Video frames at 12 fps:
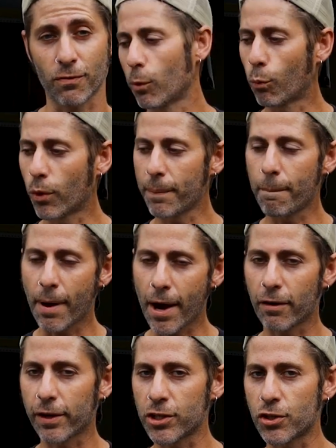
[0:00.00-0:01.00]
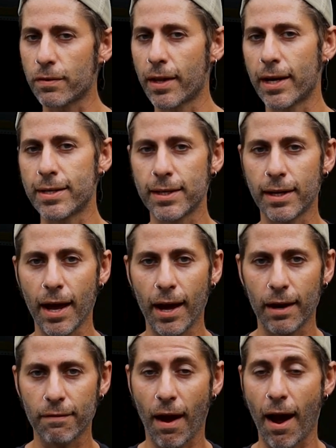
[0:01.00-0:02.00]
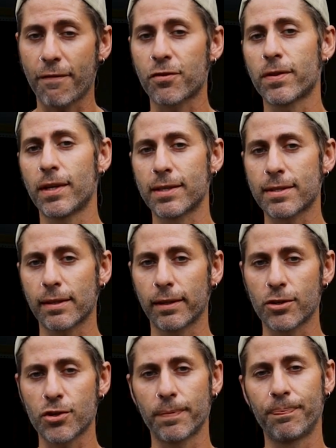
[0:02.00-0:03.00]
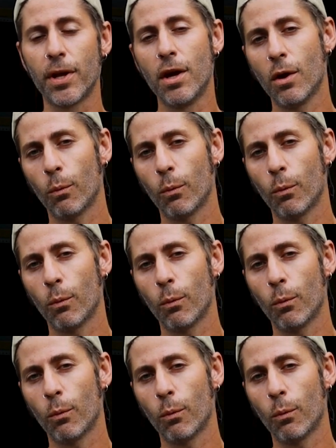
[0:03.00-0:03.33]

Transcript: But one minor issue that I did have after the installation